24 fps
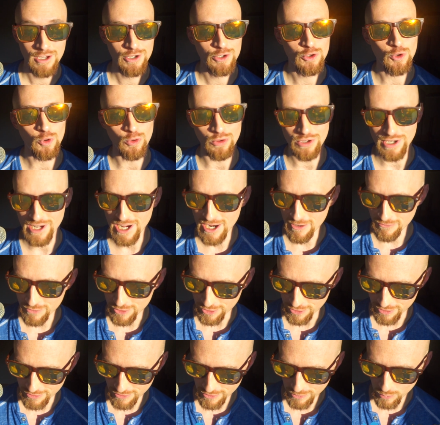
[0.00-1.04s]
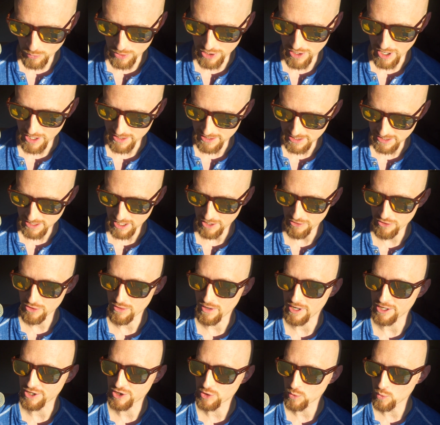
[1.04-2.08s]
Shortly after we got together,
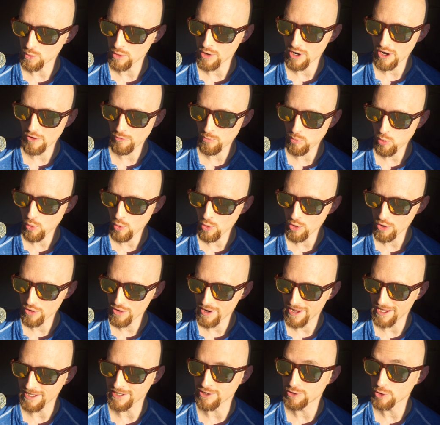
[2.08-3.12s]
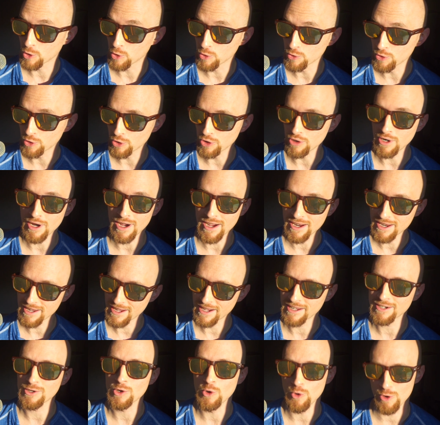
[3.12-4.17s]
I swore off porn and told her I
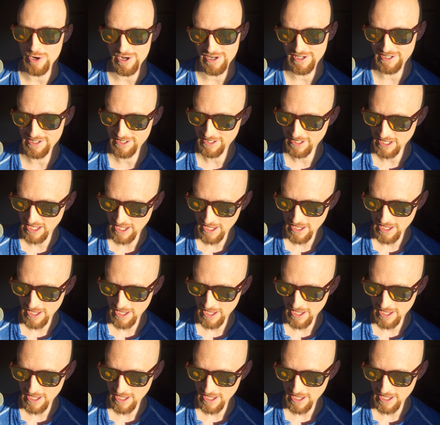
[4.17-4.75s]
had quit.